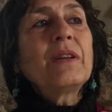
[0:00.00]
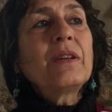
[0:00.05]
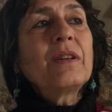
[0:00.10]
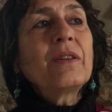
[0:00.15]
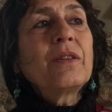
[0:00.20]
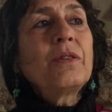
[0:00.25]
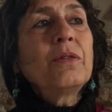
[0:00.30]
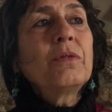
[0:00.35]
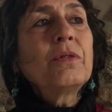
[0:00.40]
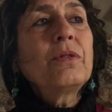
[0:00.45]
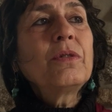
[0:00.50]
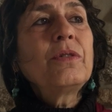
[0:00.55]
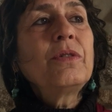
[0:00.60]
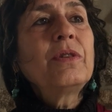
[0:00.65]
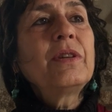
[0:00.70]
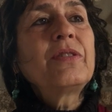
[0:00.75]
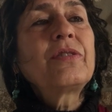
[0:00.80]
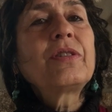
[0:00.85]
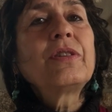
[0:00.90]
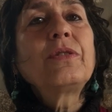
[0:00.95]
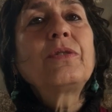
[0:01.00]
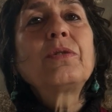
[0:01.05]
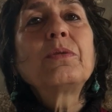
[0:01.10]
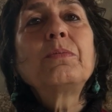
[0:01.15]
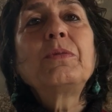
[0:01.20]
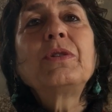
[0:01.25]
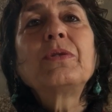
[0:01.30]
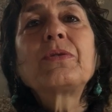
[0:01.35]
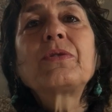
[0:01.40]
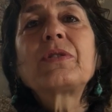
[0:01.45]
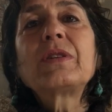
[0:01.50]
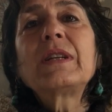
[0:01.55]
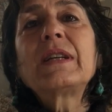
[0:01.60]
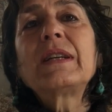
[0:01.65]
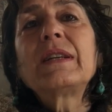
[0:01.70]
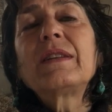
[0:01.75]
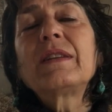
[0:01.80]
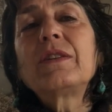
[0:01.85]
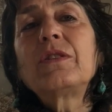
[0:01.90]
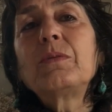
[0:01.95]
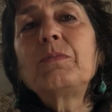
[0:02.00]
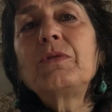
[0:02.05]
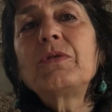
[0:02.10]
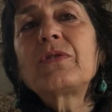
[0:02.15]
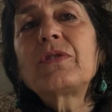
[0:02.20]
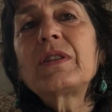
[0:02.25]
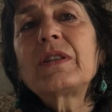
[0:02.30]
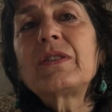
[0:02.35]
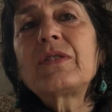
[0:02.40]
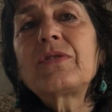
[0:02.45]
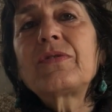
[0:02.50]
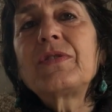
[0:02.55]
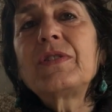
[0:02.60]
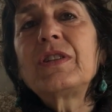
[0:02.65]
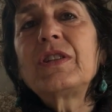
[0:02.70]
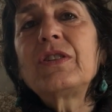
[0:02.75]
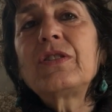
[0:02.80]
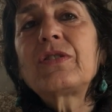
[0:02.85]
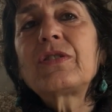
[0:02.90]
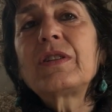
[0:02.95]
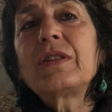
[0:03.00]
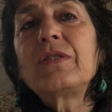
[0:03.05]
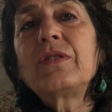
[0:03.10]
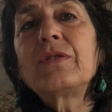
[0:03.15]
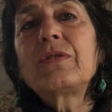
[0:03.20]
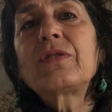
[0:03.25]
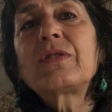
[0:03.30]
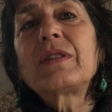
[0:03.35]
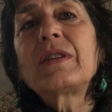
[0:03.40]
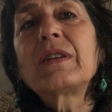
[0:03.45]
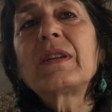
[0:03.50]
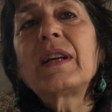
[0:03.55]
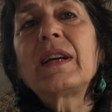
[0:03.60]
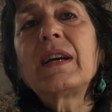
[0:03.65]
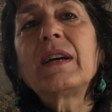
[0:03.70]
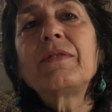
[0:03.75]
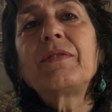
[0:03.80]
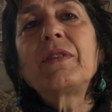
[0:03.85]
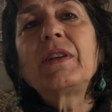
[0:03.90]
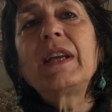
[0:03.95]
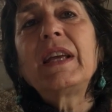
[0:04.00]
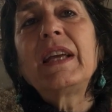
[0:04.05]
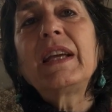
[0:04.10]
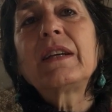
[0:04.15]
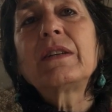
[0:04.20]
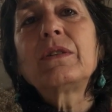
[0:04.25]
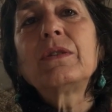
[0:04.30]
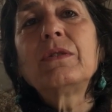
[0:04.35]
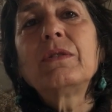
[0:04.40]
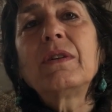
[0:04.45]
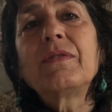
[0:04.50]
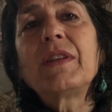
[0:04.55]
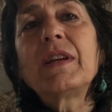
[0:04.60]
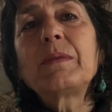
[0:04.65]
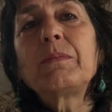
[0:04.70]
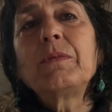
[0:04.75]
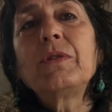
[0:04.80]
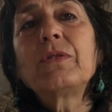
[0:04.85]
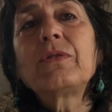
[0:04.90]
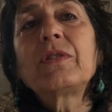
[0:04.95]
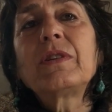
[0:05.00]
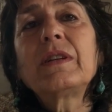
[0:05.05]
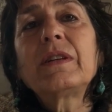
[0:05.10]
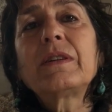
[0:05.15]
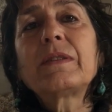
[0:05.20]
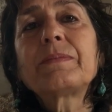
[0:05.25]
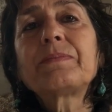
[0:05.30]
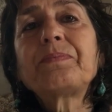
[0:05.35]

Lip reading: you listen to music and then the music is finished and you still have the echo of that music.